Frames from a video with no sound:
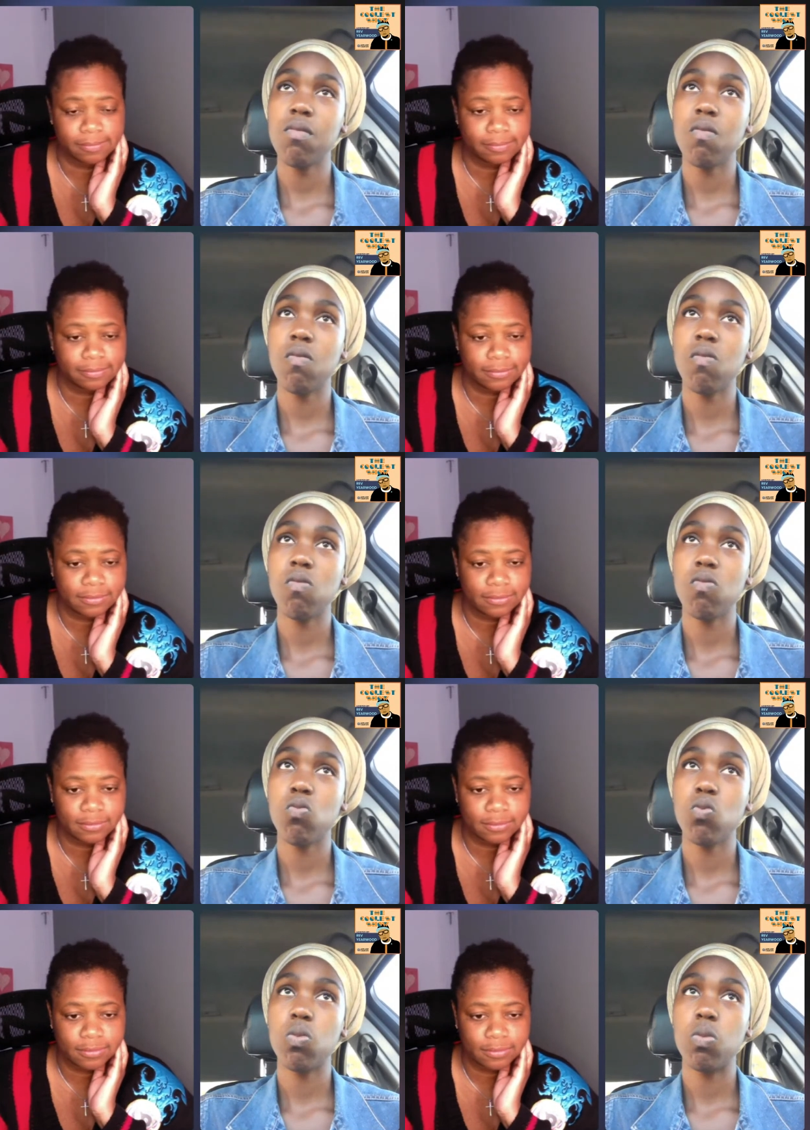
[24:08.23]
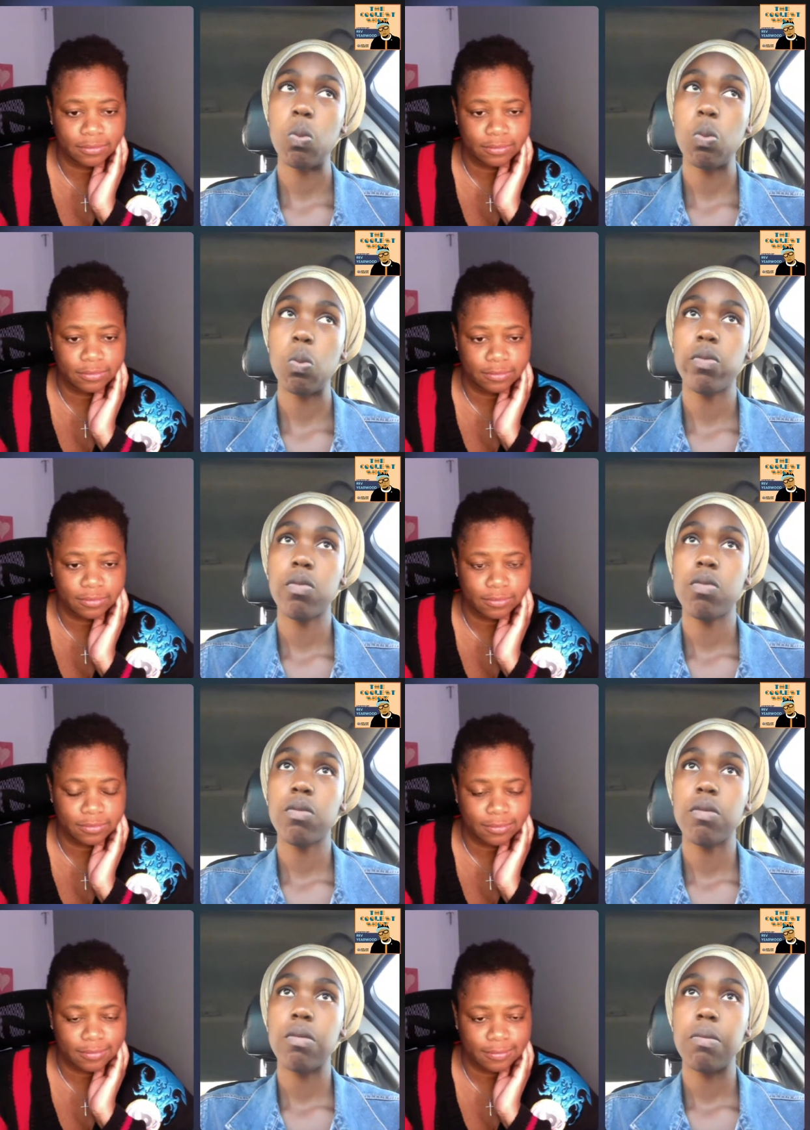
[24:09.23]

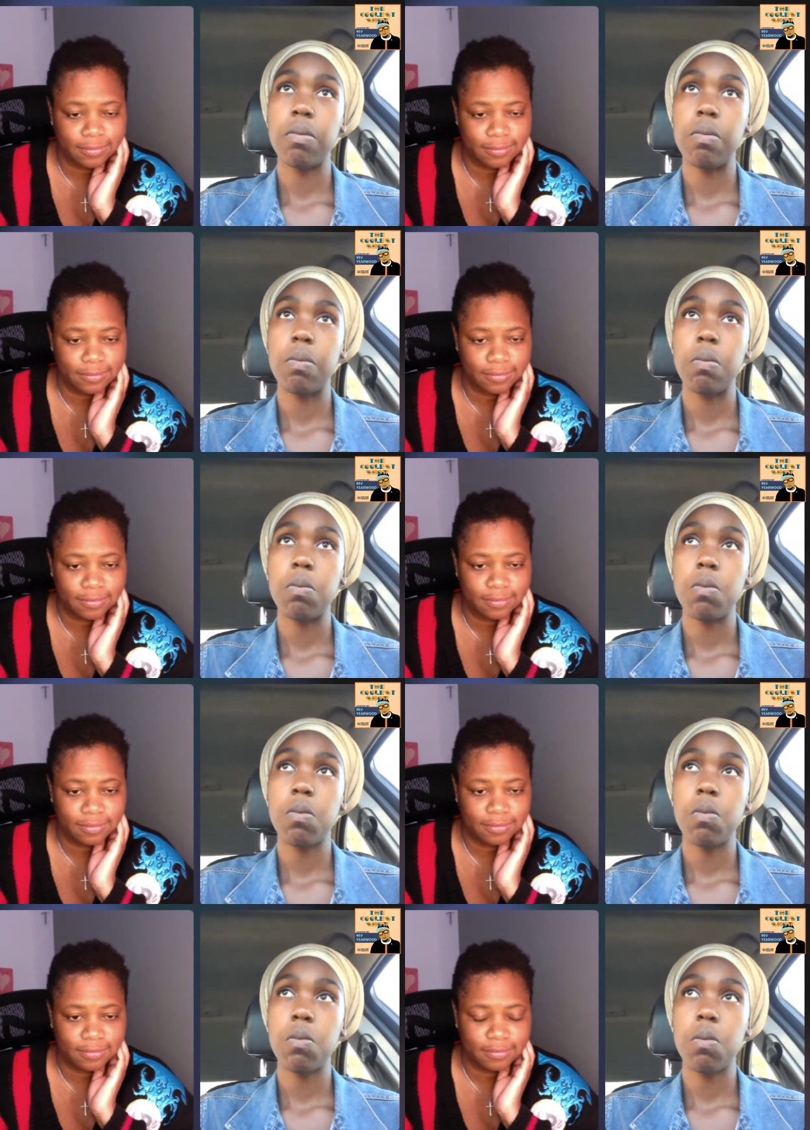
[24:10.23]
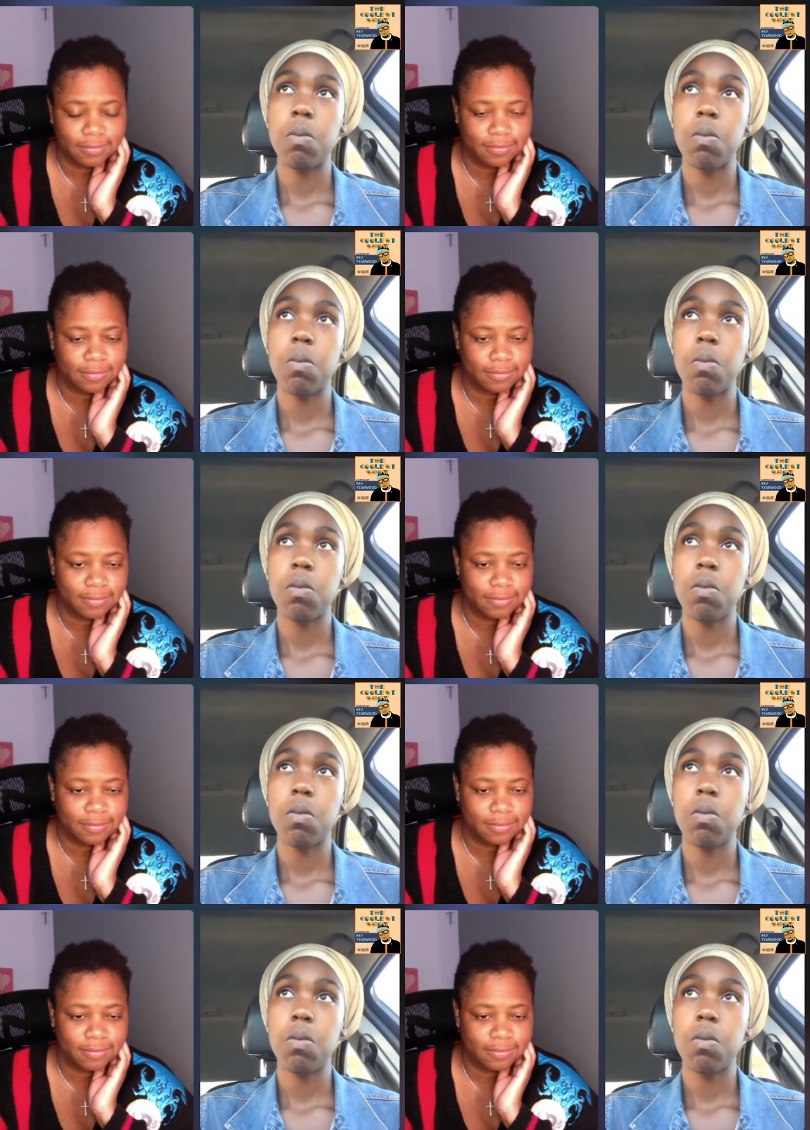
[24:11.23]
Nothing is said.